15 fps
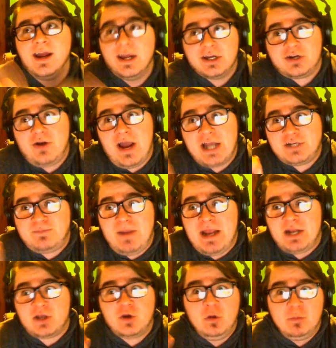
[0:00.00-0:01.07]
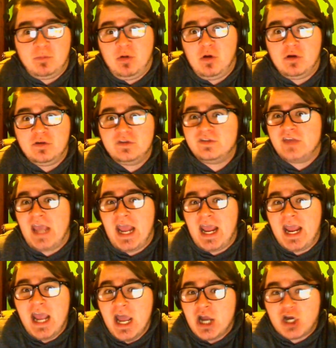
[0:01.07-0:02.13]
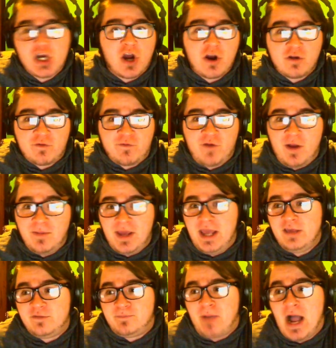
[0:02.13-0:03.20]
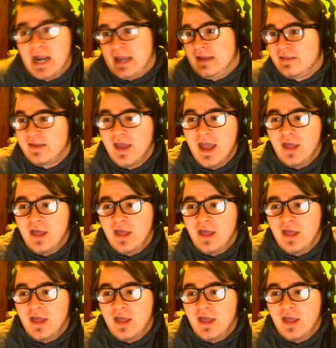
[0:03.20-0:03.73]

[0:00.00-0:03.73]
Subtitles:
Crash Bandicoot pulls a cart from his pocket,